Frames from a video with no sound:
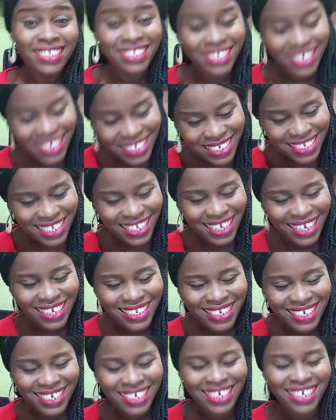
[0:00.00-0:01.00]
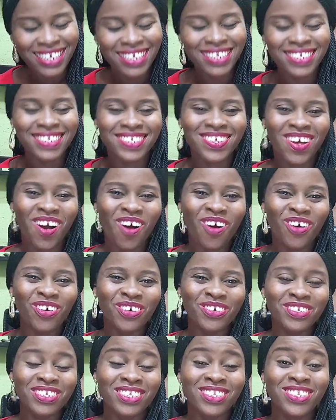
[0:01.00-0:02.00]
This lady is
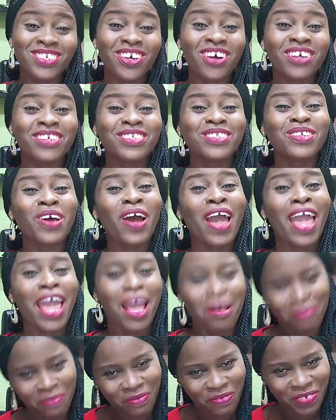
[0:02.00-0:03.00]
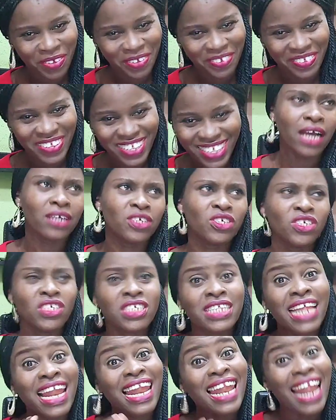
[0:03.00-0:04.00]
called Doctor Emfield.
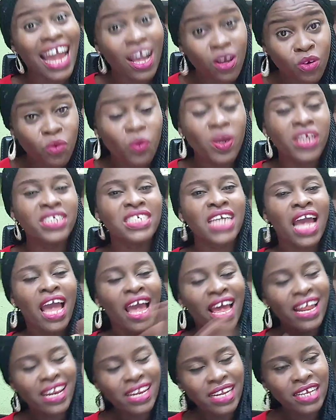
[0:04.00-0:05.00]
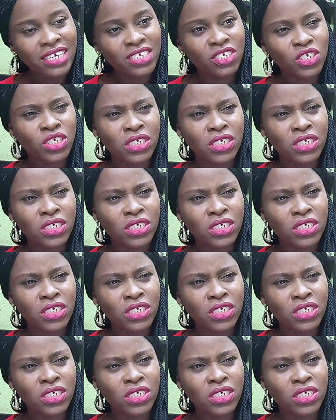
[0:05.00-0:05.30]
She's the language lady.